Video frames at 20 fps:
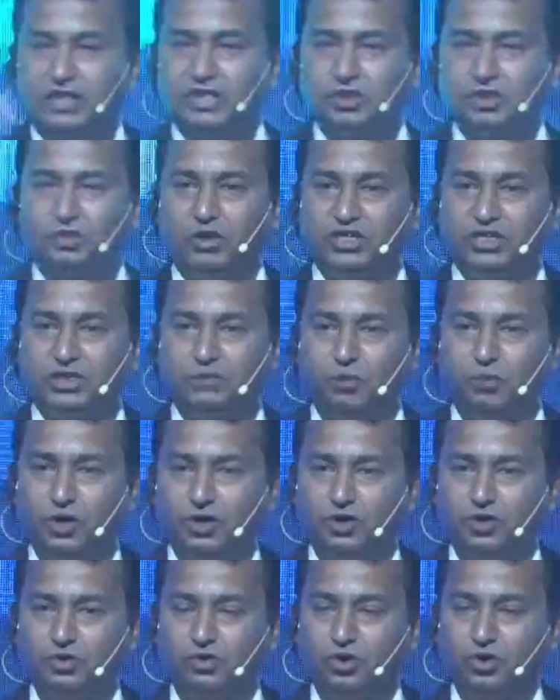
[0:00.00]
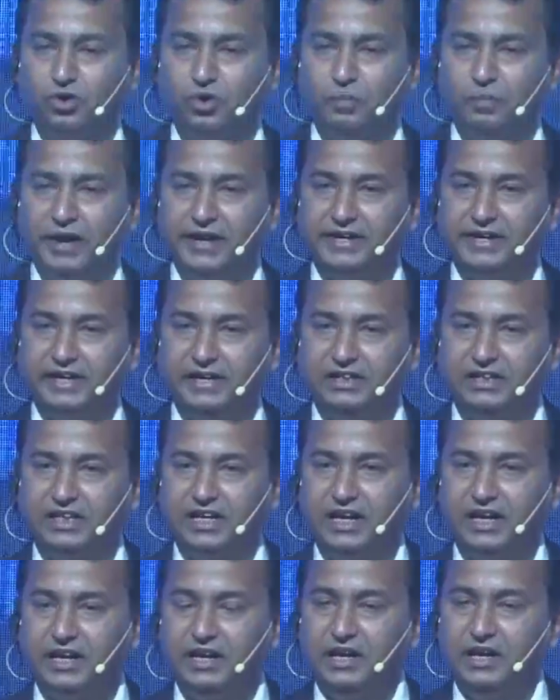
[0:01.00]
That is, that is what is going to, going to
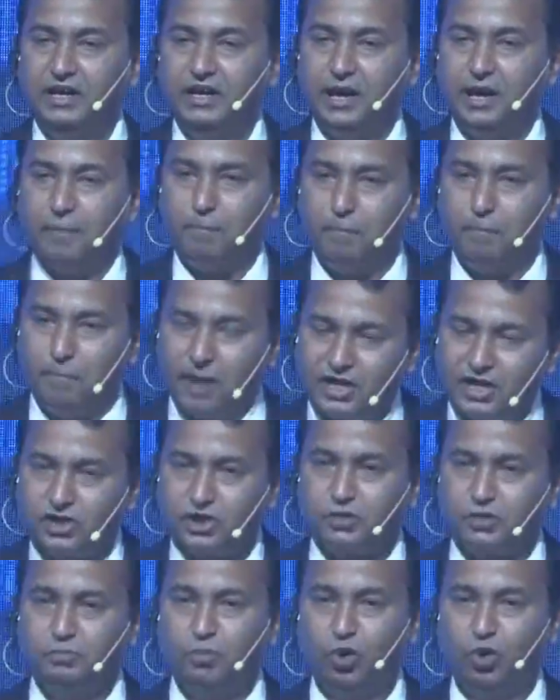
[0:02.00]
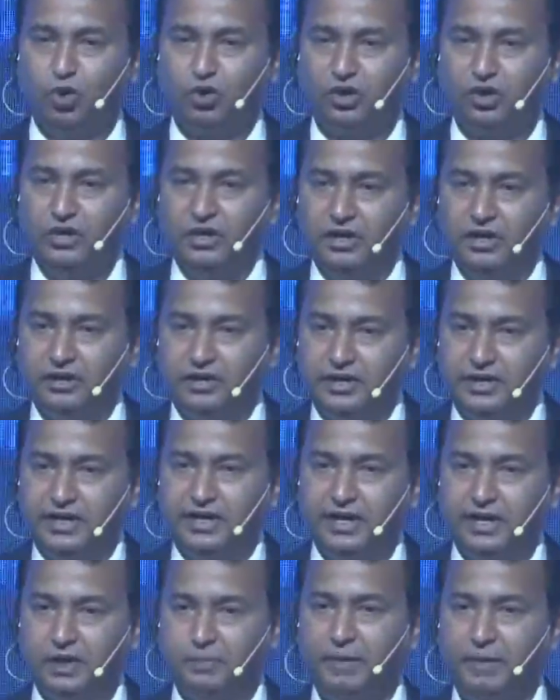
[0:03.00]
make healthcare a much more
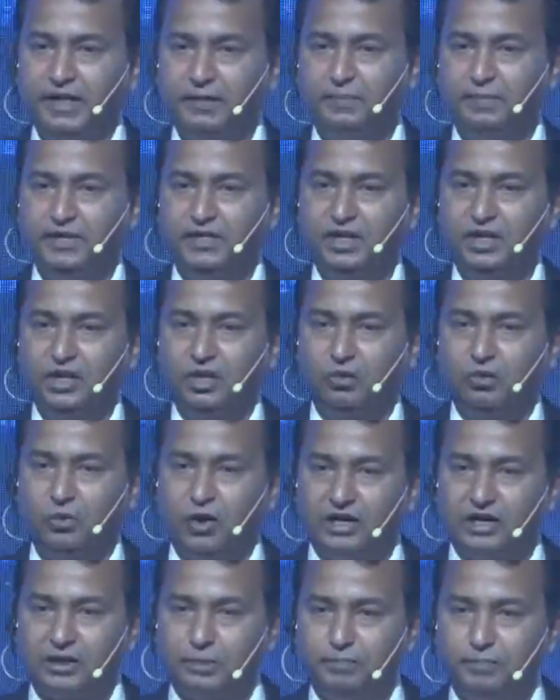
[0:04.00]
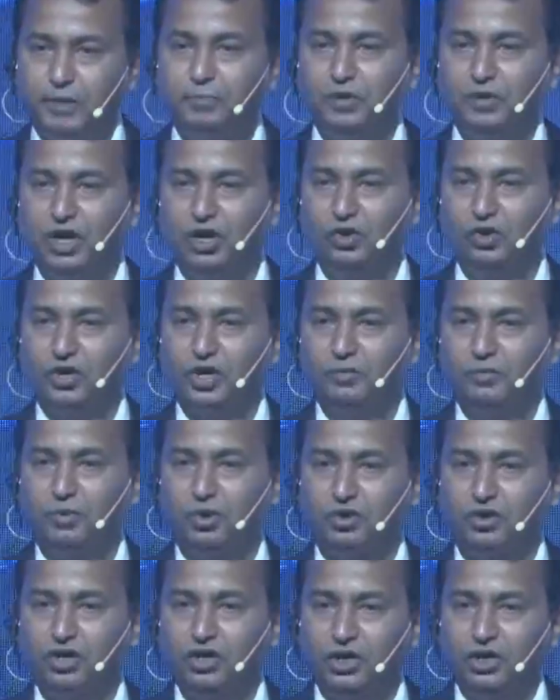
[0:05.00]
needed benefit what the
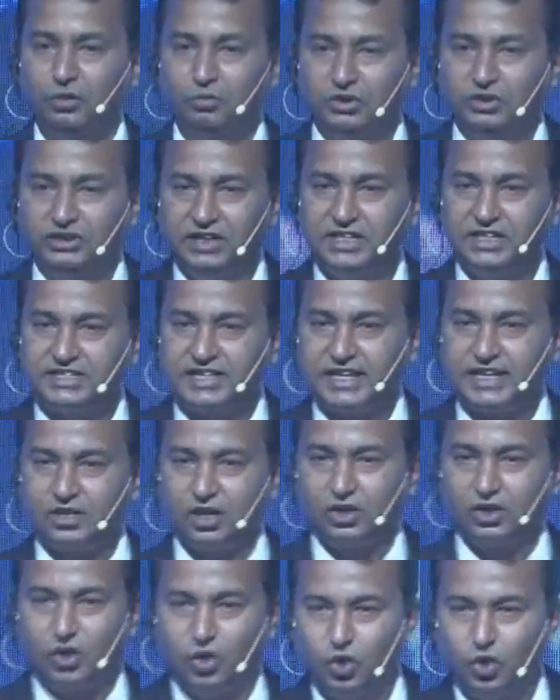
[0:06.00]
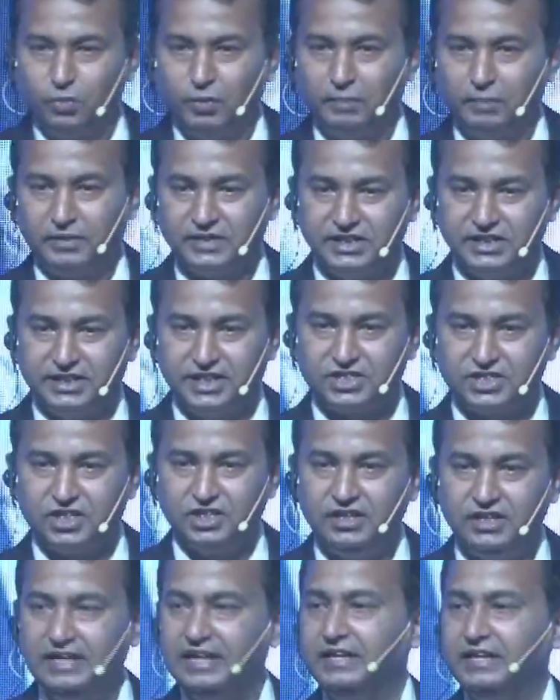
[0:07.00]
people are looking for. With this, I conclude my
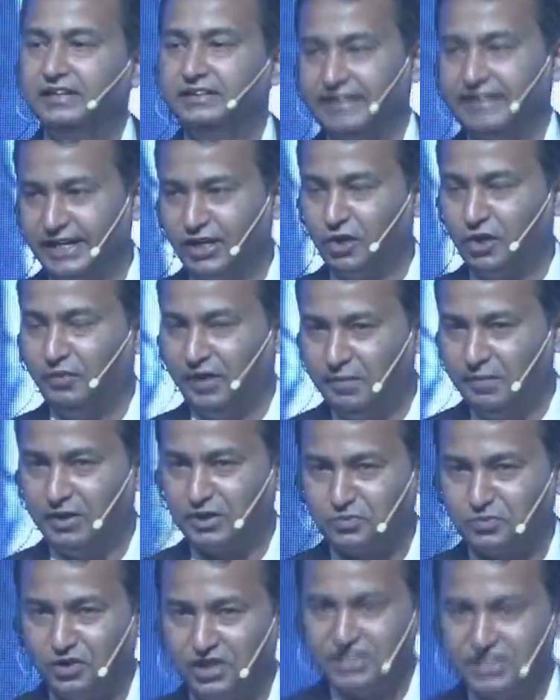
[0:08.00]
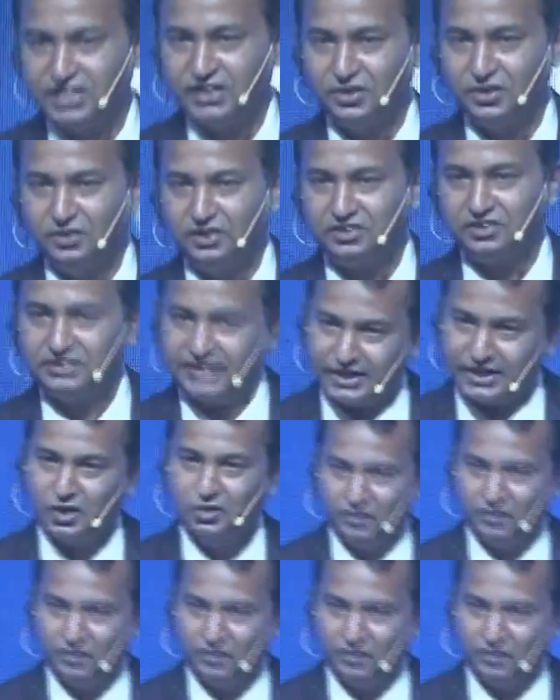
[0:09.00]
presentation. Thank you very much for listening